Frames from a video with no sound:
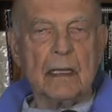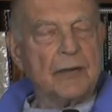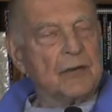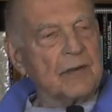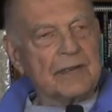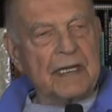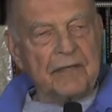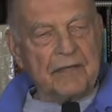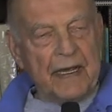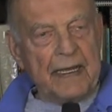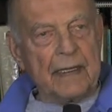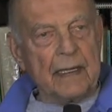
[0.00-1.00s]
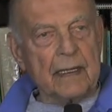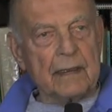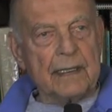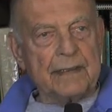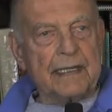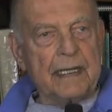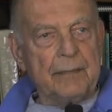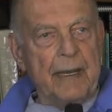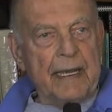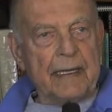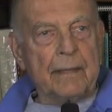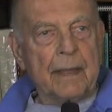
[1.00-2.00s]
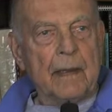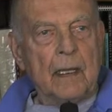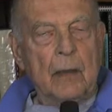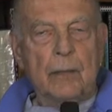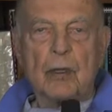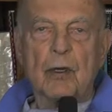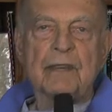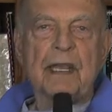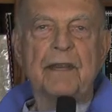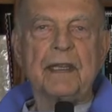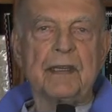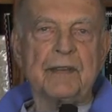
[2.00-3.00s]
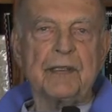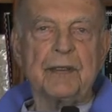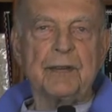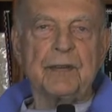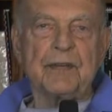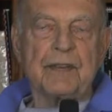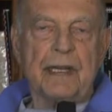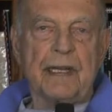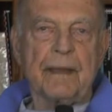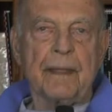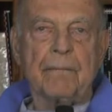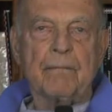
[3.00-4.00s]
I shouldn't say fad, I take that back, because I think it's here to stay.